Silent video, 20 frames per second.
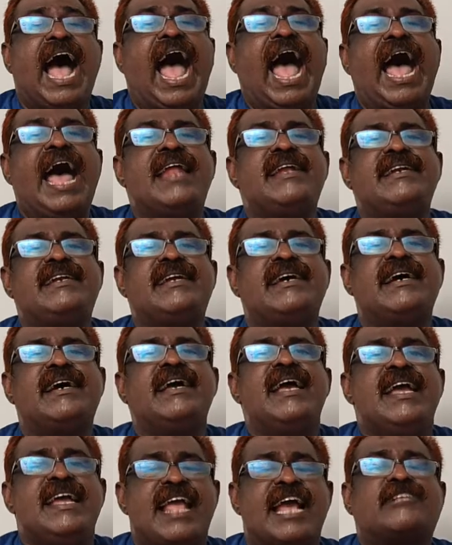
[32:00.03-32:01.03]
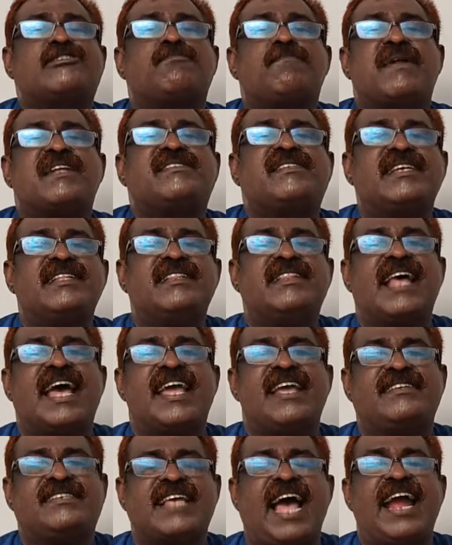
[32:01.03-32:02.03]
and expressing
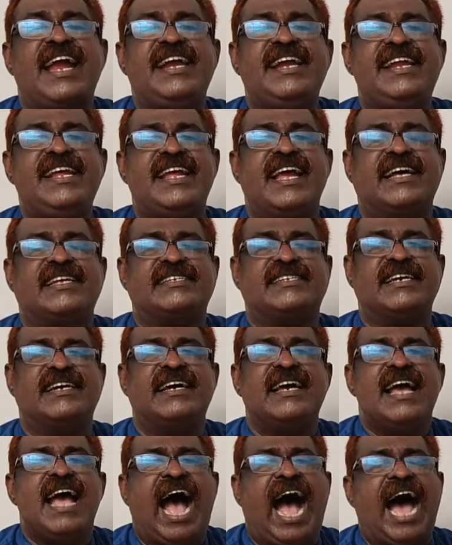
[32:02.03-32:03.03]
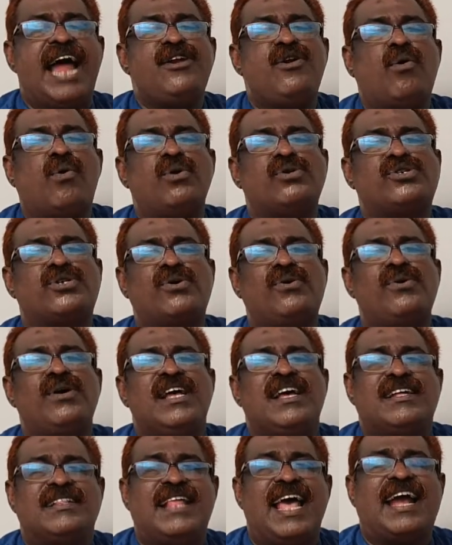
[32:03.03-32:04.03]
these ideas. And
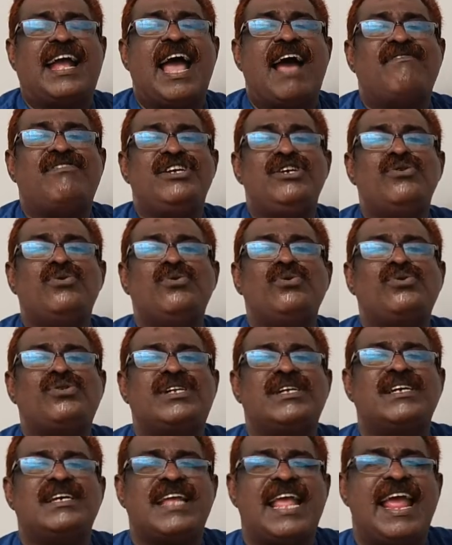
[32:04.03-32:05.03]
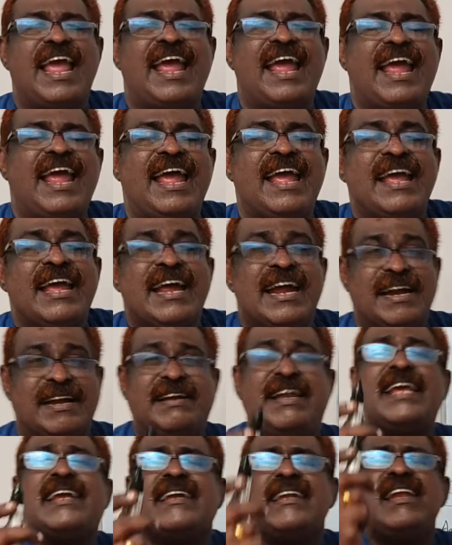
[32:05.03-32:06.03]
also they have used a
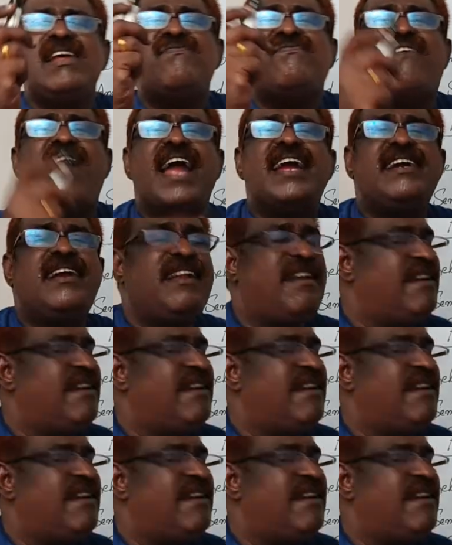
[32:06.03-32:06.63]
dignified